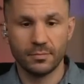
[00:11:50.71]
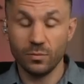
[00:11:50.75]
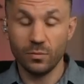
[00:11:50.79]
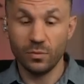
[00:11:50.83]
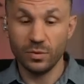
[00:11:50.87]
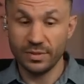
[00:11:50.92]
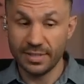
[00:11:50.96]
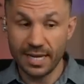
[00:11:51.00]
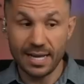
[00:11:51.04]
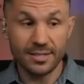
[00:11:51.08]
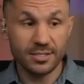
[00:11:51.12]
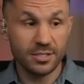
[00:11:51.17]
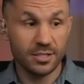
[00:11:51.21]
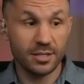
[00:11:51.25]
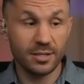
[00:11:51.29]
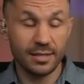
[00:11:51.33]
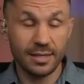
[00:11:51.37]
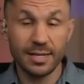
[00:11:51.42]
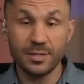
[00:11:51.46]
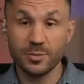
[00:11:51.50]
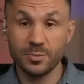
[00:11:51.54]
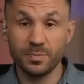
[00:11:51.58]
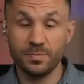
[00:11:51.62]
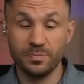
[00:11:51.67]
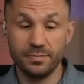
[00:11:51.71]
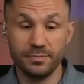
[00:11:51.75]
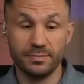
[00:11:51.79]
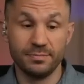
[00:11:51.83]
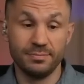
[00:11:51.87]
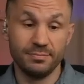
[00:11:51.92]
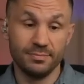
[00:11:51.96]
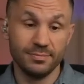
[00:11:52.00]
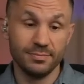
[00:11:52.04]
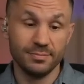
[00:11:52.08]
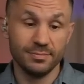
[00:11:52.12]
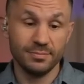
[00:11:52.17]
Well, that's
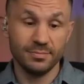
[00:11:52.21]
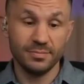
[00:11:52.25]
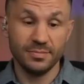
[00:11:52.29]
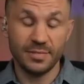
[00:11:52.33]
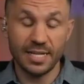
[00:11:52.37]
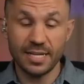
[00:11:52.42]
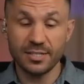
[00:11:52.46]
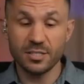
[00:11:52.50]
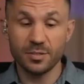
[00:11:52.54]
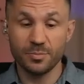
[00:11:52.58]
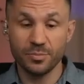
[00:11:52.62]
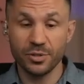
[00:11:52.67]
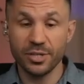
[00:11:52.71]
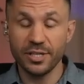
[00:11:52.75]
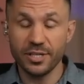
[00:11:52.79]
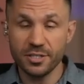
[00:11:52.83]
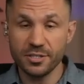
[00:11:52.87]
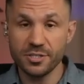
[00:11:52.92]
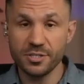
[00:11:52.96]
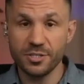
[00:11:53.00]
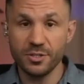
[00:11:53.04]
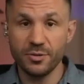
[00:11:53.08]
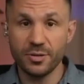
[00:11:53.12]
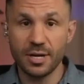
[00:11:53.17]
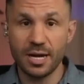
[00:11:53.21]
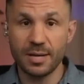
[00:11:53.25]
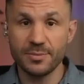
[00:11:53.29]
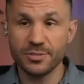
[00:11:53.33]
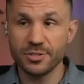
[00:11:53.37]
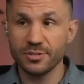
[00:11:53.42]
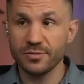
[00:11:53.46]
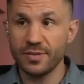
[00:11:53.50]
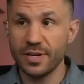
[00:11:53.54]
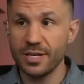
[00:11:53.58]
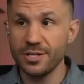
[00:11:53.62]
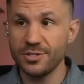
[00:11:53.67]
that's a pretty astute
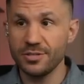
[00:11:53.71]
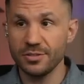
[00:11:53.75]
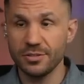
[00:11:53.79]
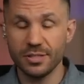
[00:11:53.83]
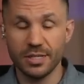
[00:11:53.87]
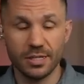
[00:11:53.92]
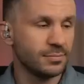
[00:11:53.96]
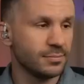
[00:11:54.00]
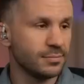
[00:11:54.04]
observation there.